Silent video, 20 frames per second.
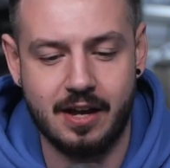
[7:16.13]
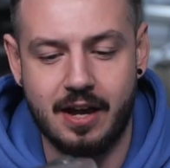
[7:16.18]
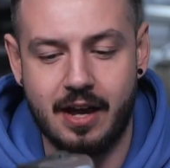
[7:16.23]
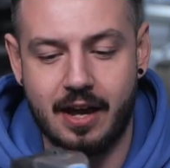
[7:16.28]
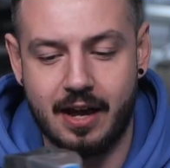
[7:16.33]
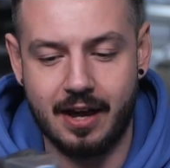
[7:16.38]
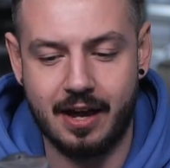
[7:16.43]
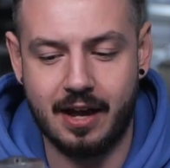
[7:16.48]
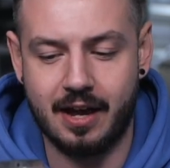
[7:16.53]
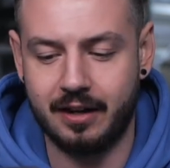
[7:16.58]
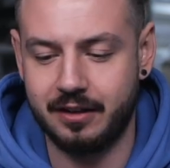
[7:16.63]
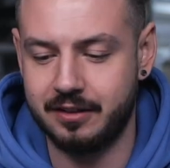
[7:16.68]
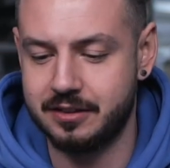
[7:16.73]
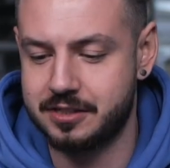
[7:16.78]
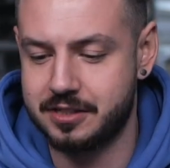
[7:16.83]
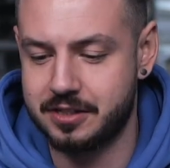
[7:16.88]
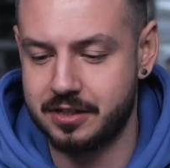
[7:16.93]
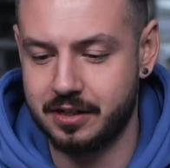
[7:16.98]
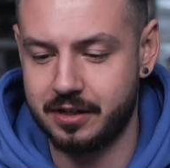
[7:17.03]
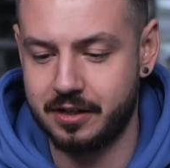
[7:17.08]

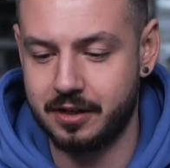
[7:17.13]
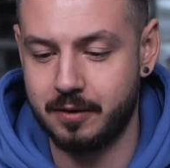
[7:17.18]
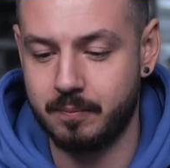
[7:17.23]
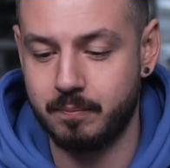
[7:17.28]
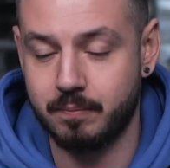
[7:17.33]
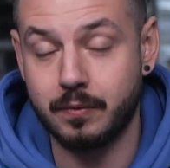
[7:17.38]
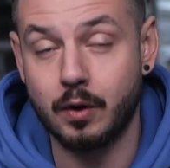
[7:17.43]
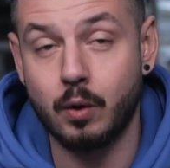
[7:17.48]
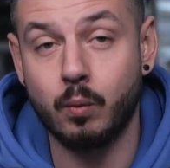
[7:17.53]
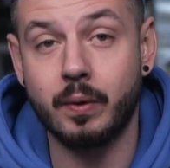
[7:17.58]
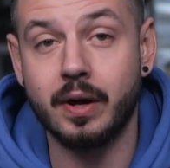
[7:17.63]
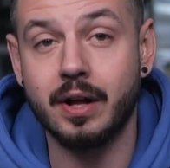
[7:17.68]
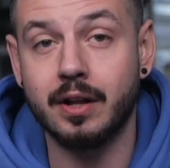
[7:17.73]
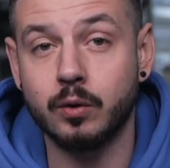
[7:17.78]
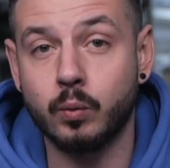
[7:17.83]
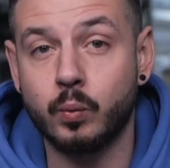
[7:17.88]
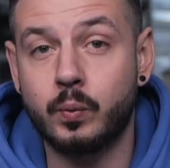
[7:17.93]
And, well,